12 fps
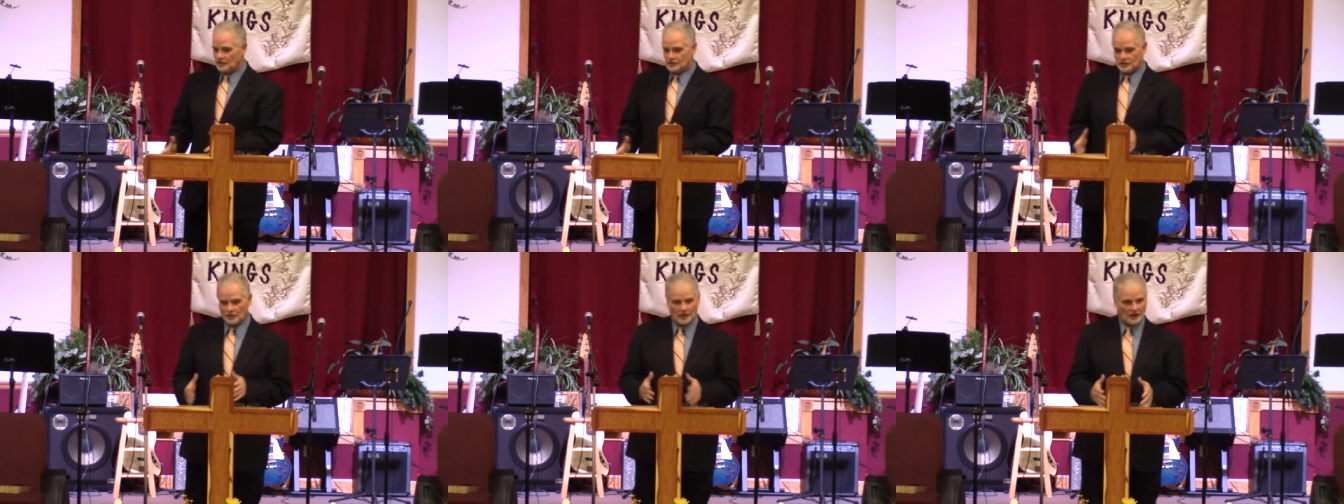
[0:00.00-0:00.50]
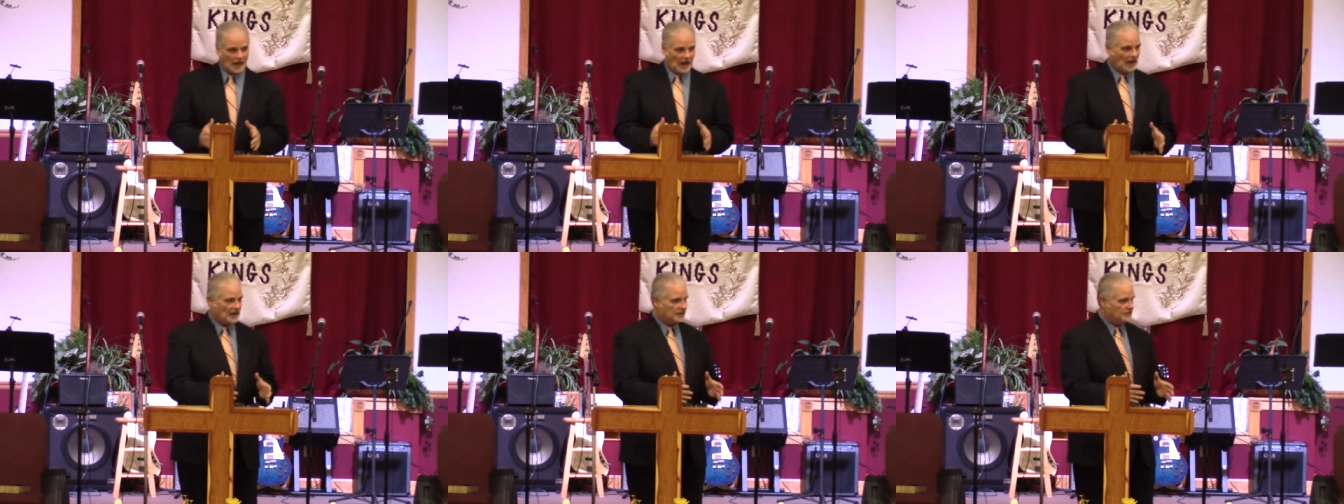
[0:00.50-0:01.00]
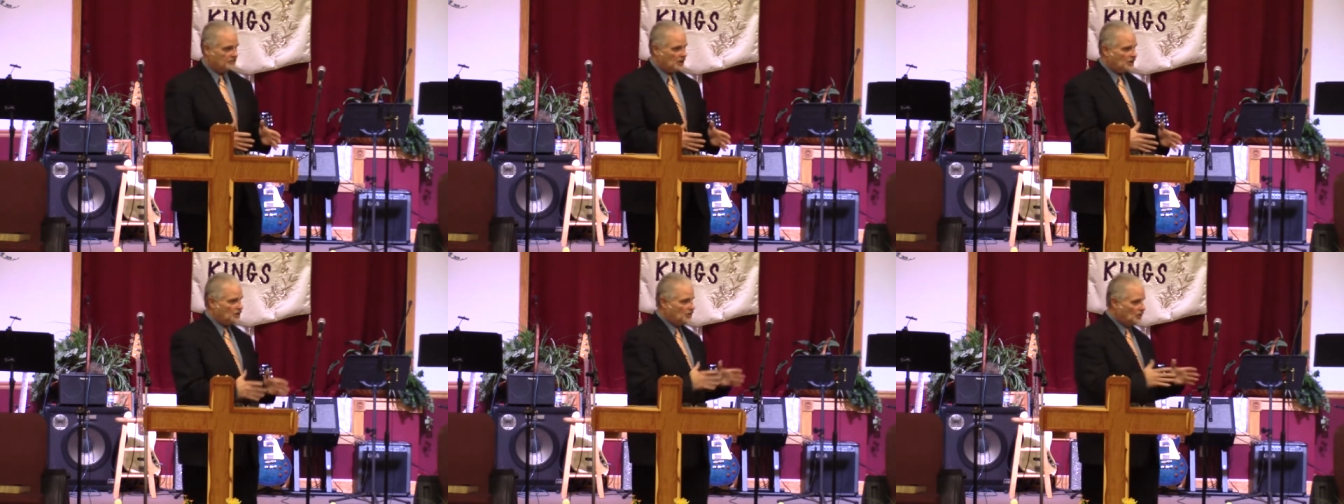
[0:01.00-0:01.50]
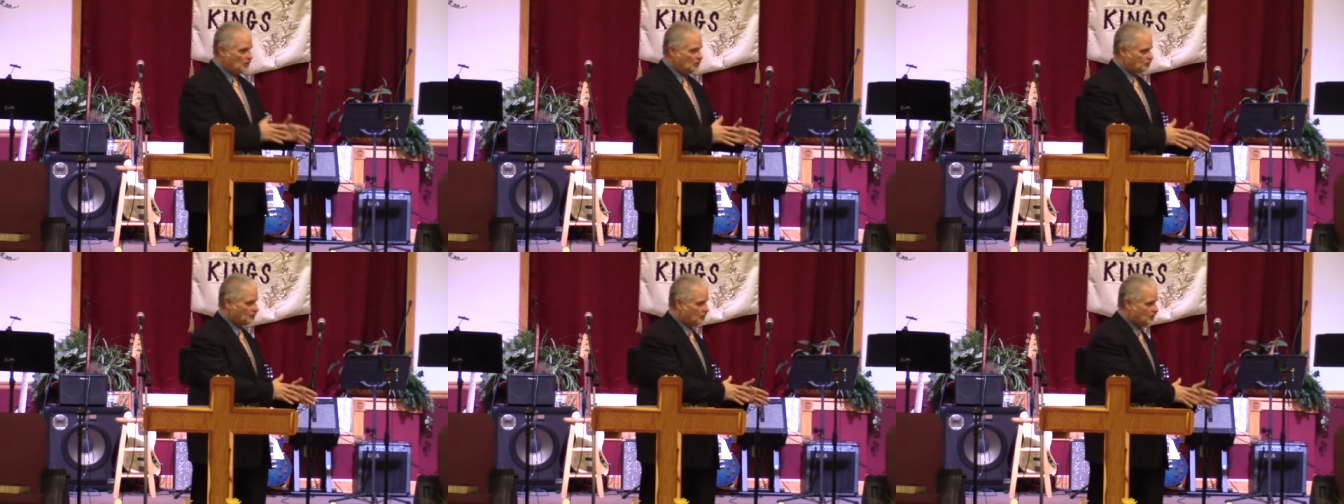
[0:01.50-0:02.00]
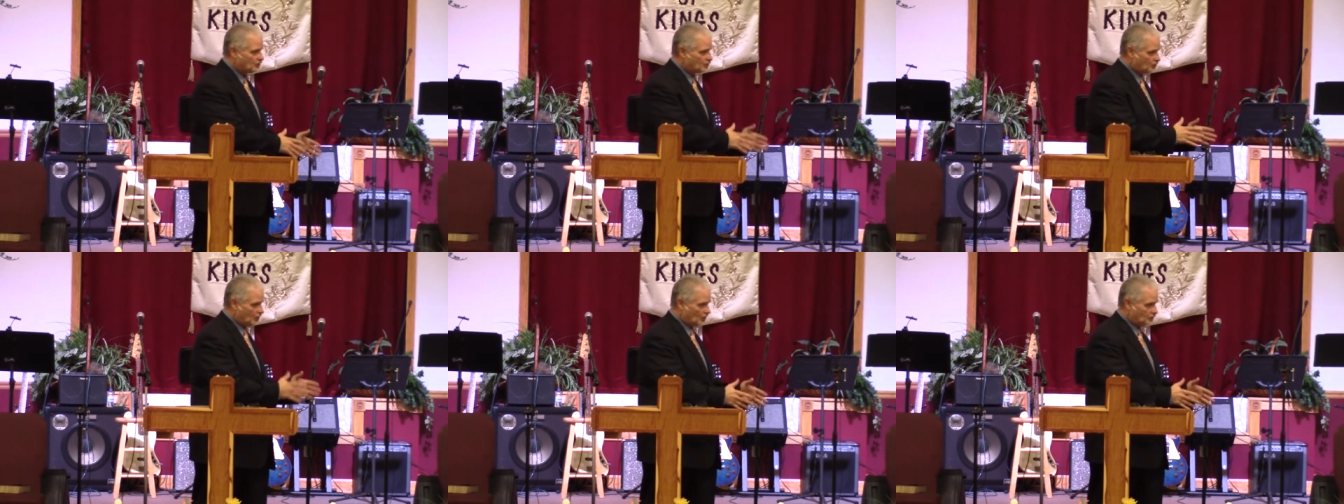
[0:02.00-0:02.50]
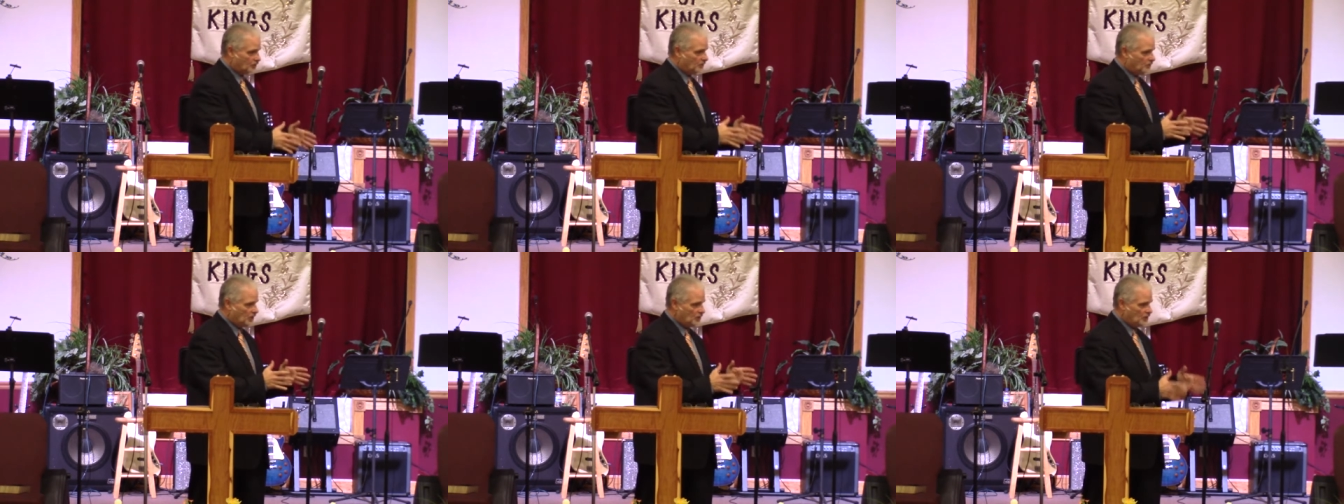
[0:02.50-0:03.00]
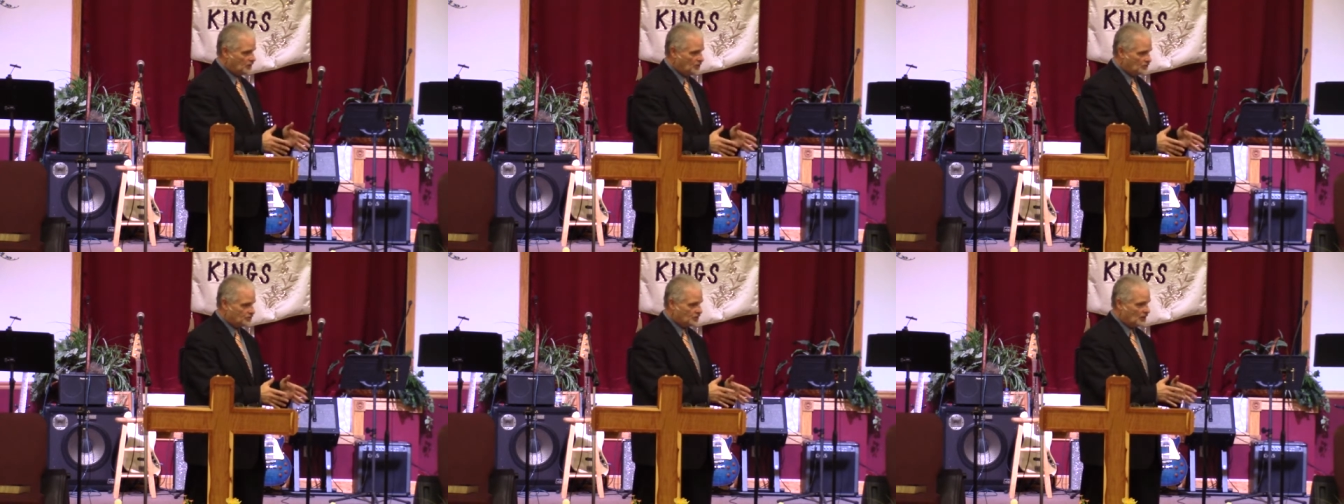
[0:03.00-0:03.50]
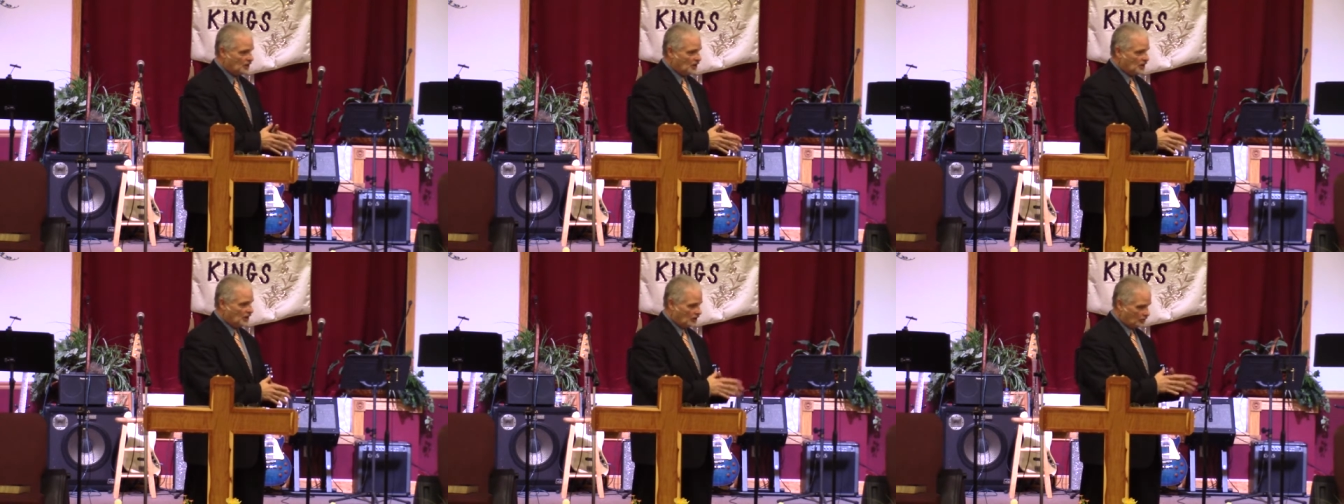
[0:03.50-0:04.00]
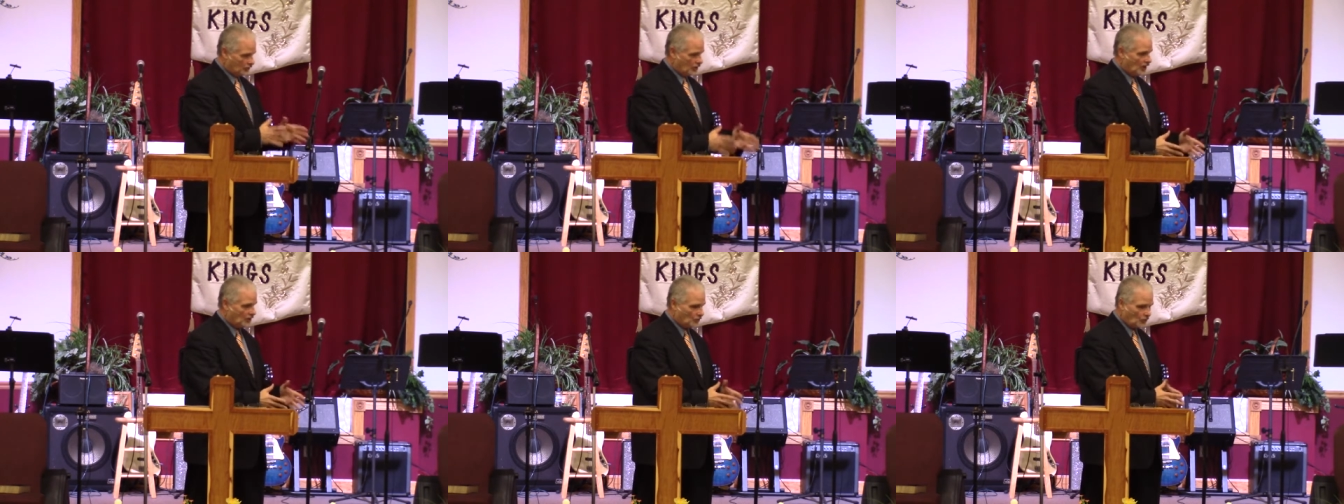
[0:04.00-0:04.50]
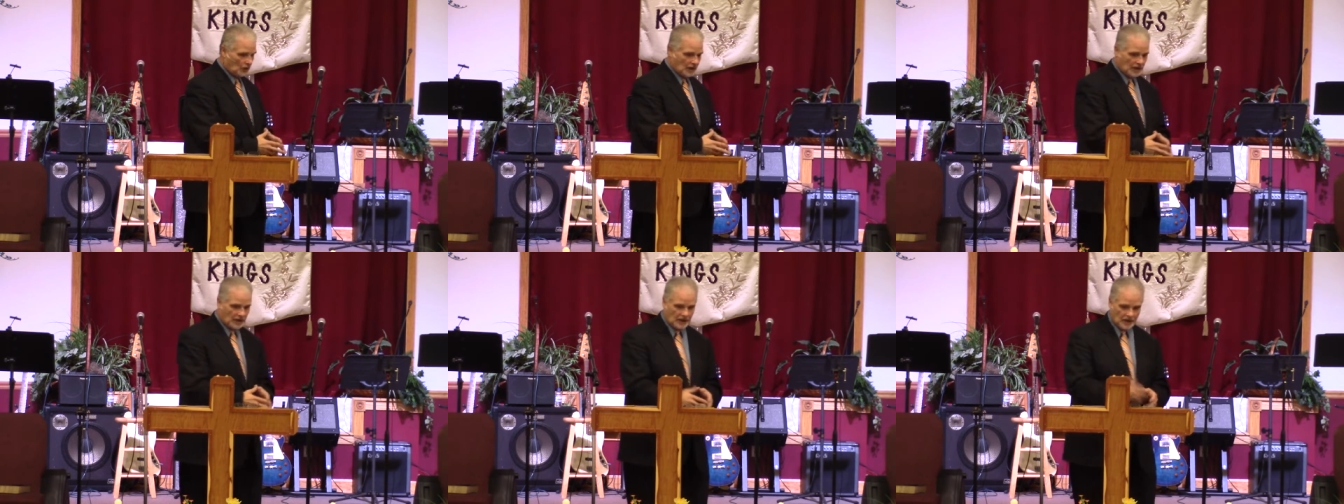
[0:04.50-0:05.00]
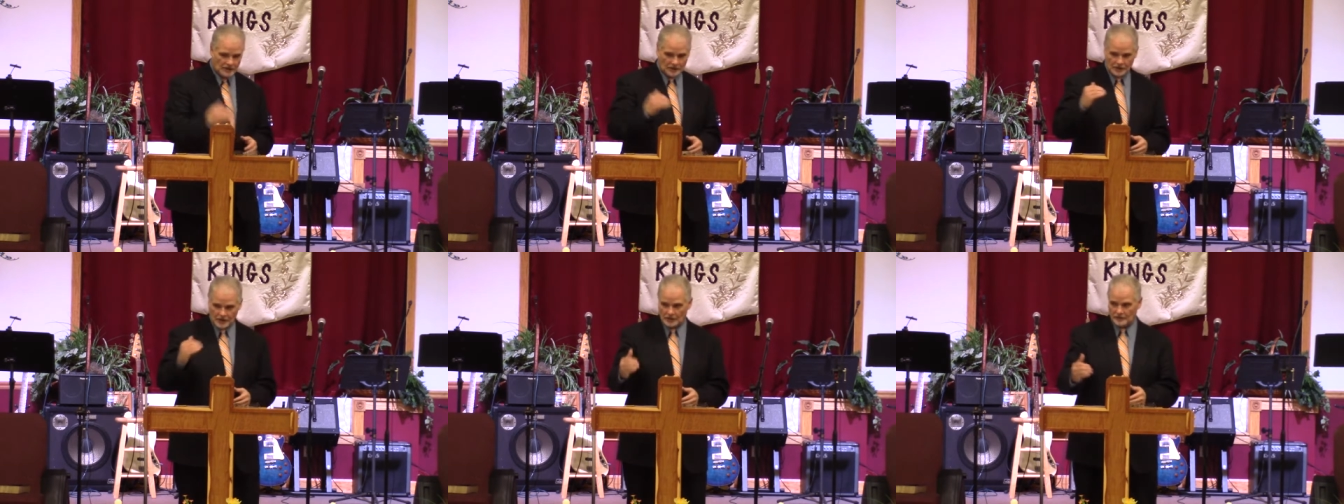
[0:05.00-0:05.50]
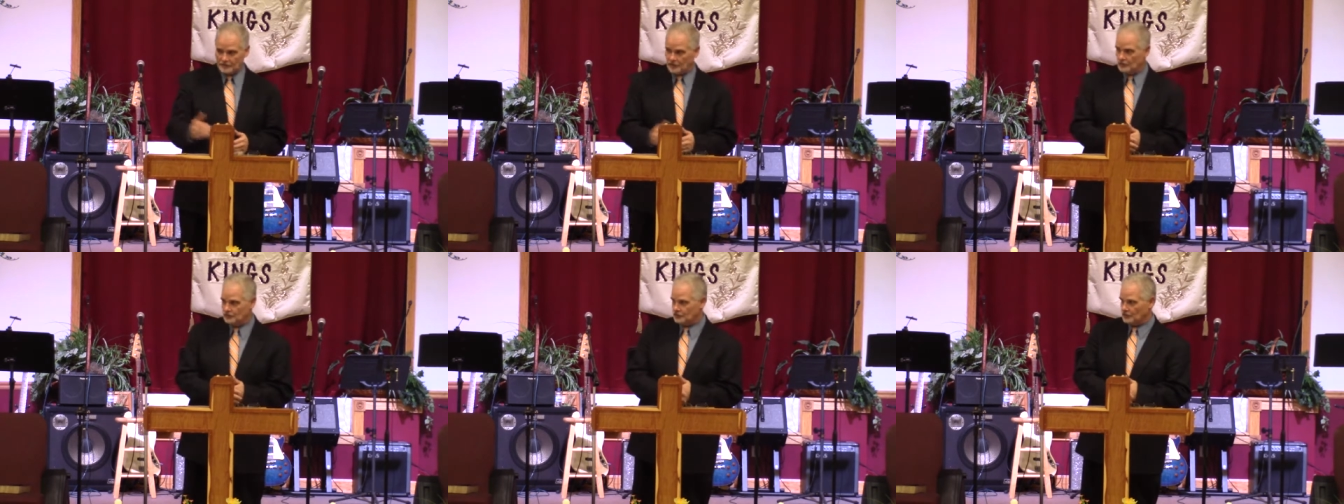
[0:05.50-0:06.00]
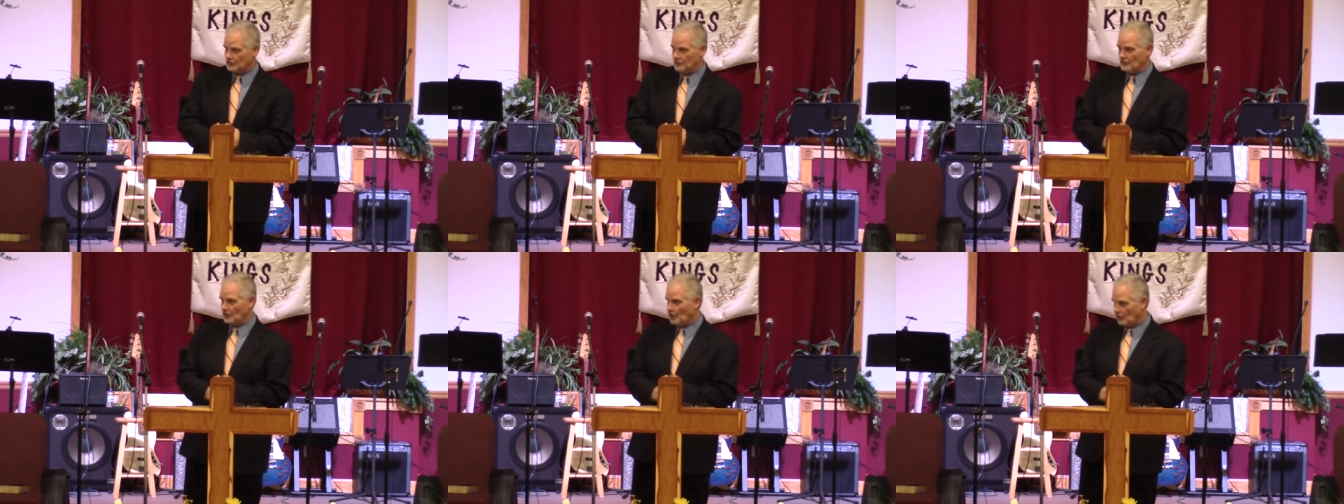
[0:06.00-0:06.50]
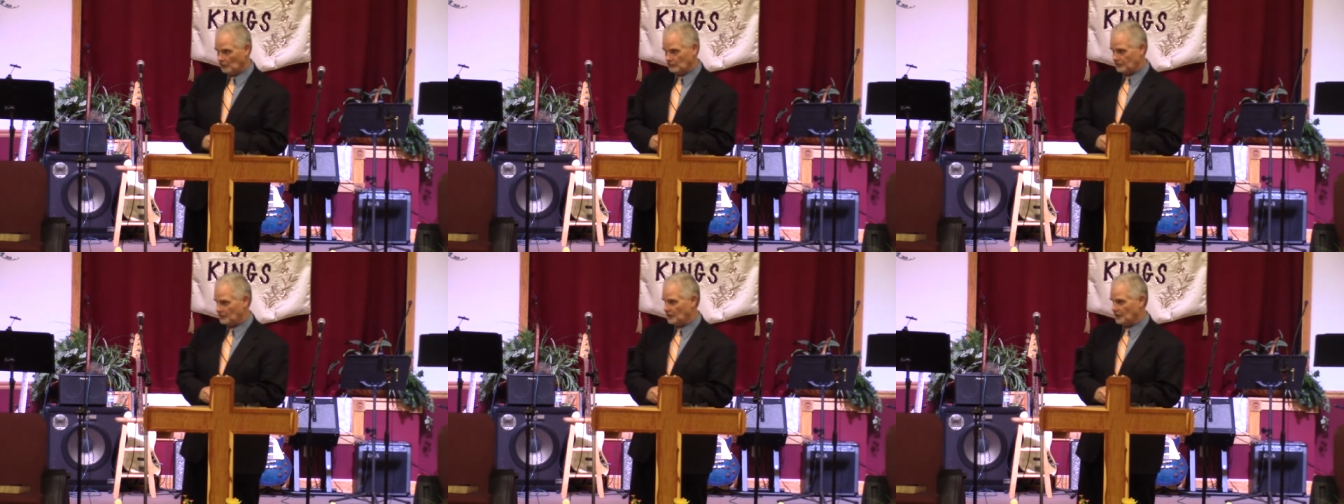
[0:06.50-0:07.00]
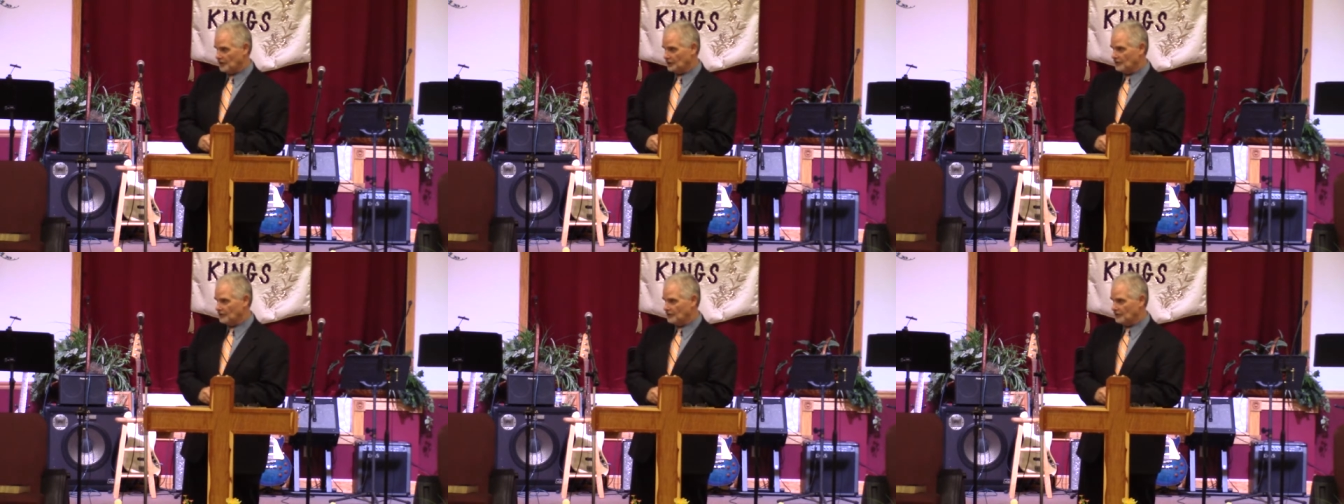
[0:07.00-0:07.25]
so that I can be used and this church can be used in a greater way in the near future, hopefully.